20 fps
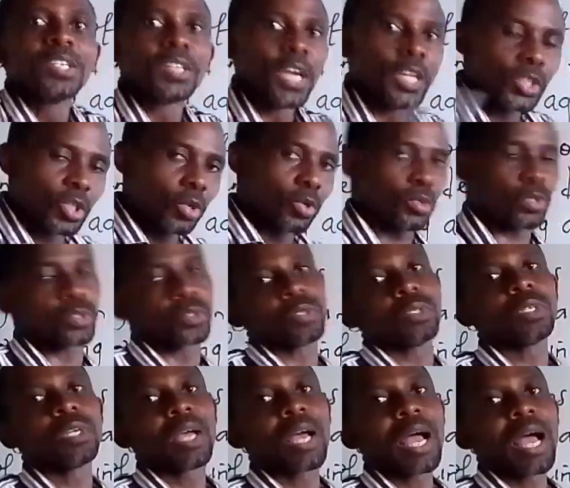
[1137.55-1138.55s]

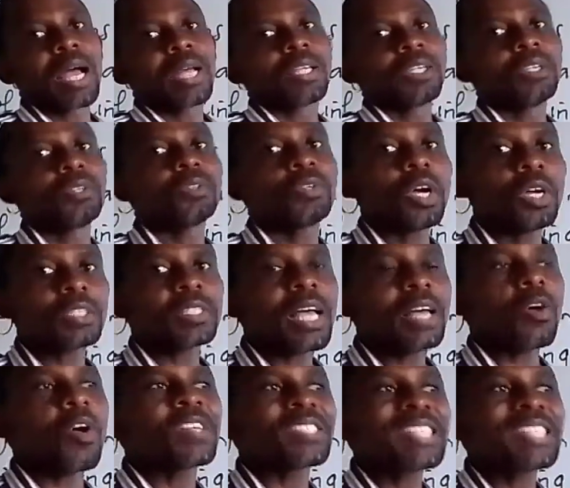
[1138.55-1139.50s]
Reduced. You understand?